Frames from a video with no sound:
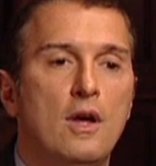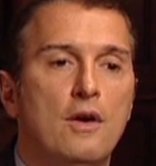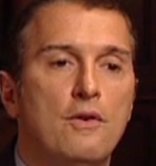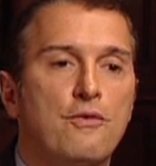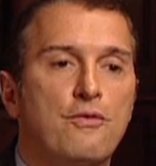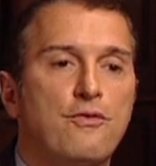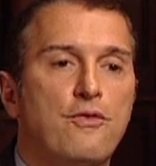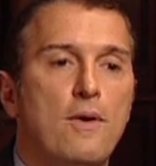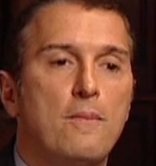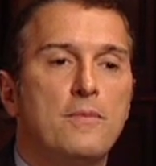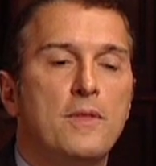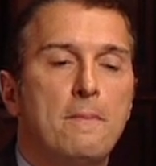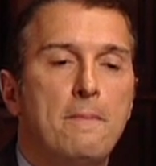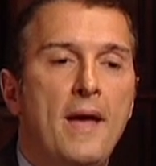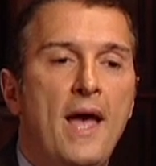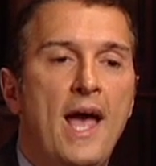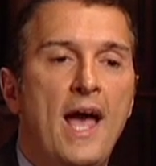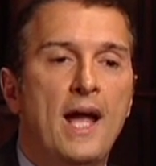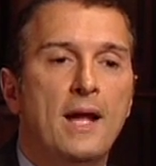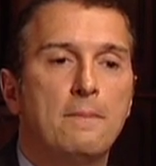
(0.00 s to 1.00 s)
from the
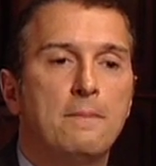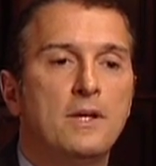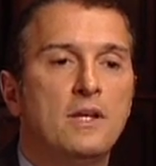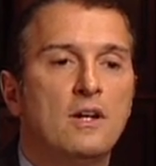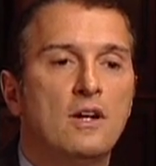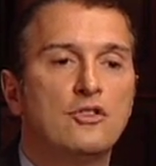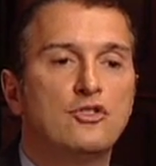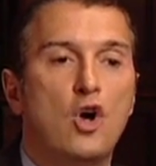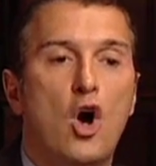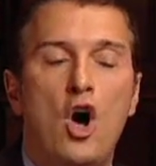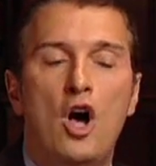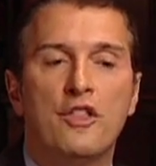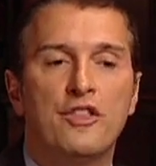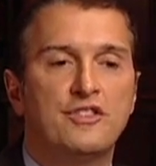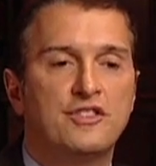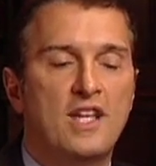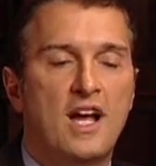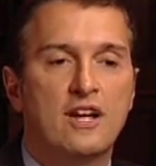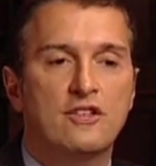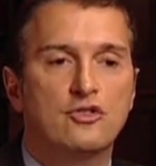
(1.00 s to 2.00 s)
pack because all
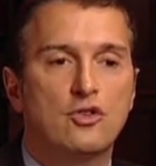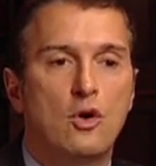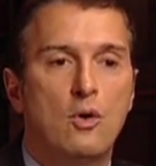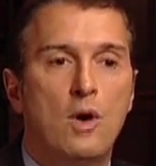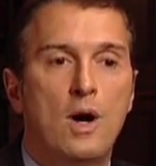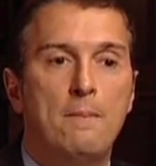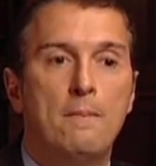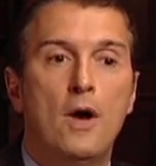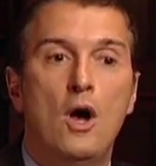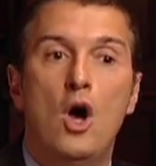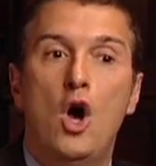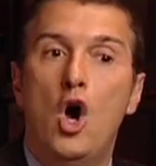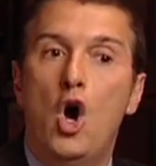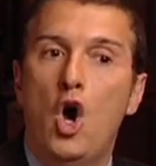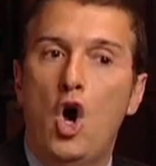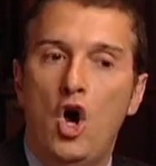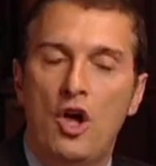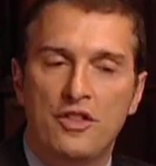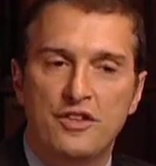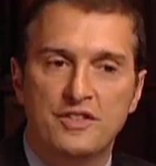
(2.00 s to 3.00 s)
the stocks go up,
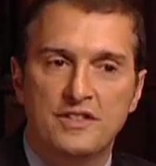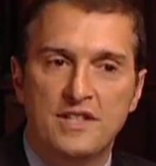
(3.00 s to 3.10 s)
all the